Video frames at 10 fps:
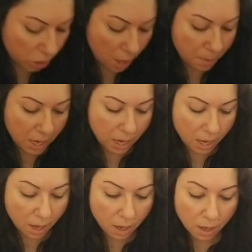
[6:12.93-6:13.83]

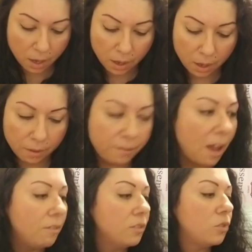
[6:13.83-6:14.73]
Gemini.
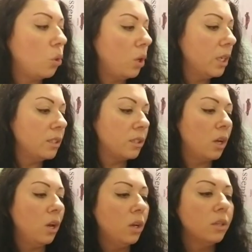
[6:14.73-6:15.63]
Five of Swords.
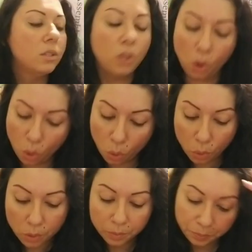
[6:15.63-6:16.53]

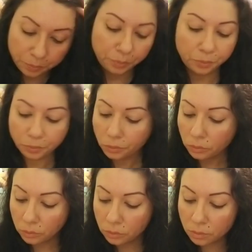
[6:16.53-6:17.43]
So
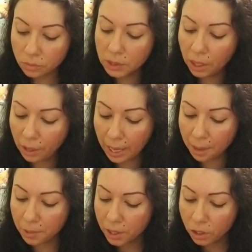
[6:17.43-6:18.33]
all right,
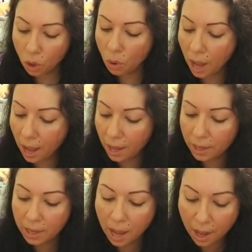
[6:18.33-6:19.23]
I'm gonna go
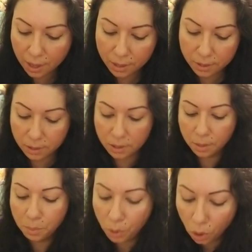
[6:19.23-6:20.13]
ahead and
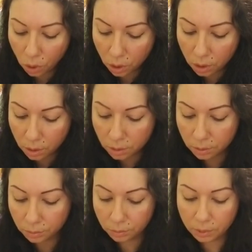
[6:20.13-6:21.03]
pull,
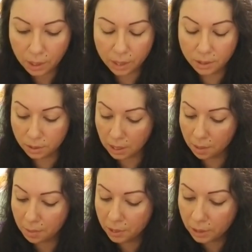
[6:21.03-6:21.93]
okay, these
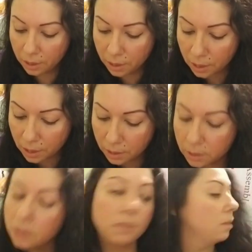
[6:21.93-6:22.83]
came out like
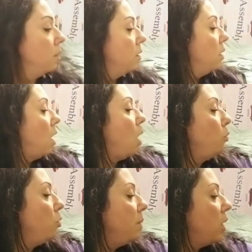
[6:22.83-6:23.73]
this, a
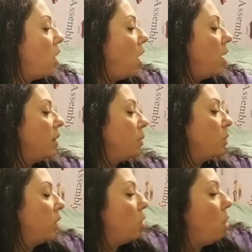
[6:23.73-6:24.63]
Rumi card, and then
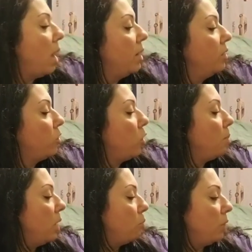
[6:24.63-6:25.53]
we're gonna go ahead and
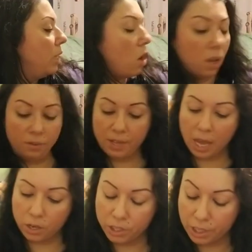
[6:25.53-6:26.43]
interpret and read all of the
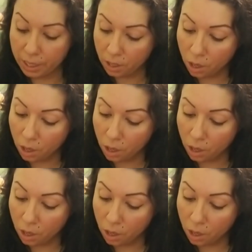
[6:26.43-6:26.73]
energy.